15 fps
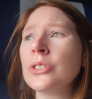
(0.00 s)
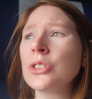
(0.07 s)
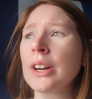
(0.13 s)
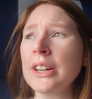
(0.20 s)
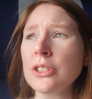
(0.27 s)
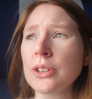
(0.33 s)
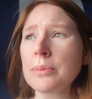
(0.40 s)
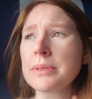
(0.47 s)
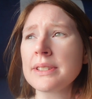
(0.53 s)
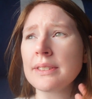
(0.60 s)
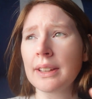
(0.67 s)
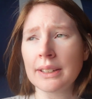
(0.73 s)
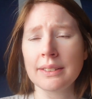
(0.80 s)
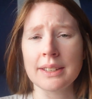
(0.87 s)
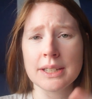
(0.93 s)
Train trips
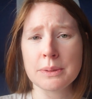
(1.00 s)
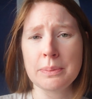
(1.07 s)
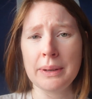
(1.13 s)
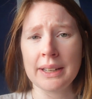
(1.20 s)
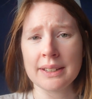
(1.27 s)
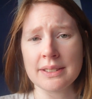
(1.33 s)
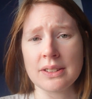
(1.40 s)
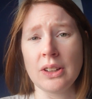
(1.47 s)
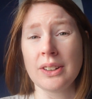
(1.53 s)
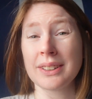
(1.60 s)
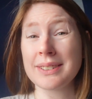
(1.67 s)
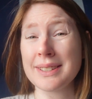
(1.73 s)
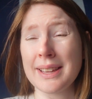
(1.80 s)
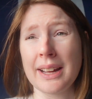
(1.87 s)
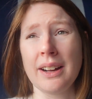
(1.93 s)
like this being as long
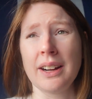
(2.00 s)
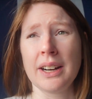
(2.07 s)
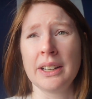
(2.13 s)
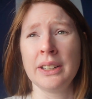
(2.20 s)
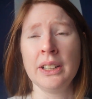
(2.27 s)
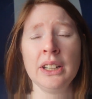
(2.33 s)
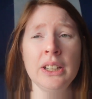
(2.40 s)
as they are.